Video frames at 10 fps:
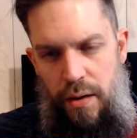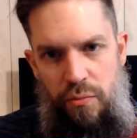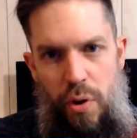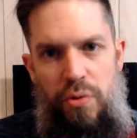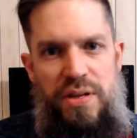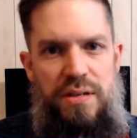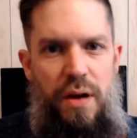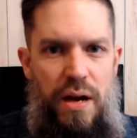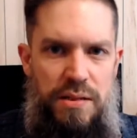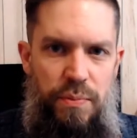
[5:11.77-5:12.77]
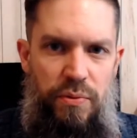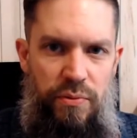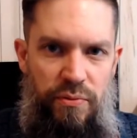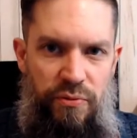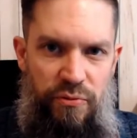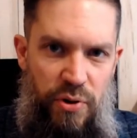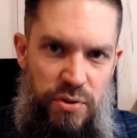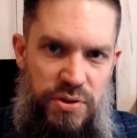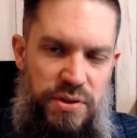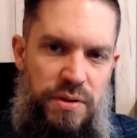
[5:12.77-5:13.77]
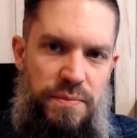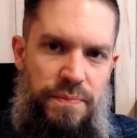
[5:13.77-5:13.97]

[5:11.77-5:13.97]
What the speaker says: wrote his gospel first.